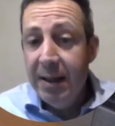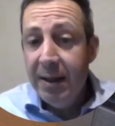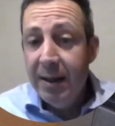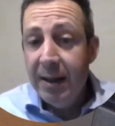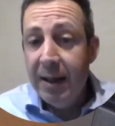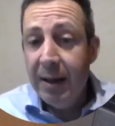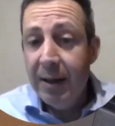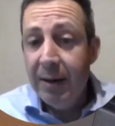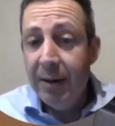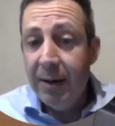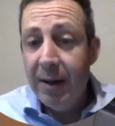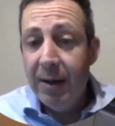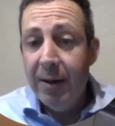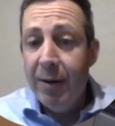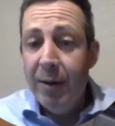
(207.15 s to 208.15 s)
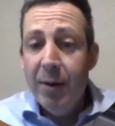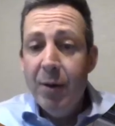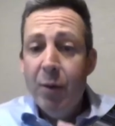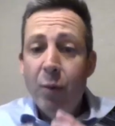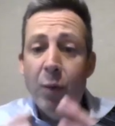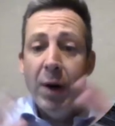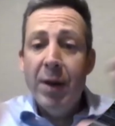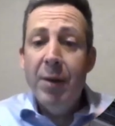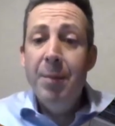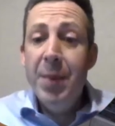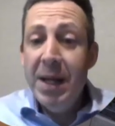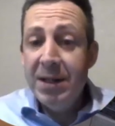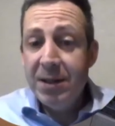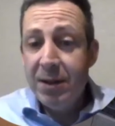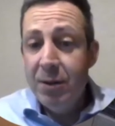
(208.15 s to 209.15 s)
one of the
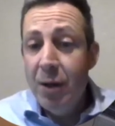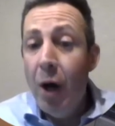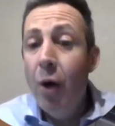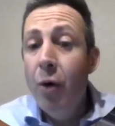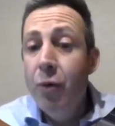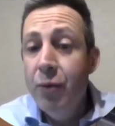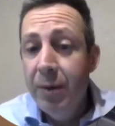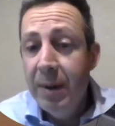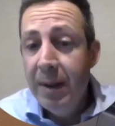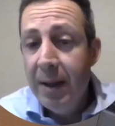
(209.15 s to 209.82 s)
best known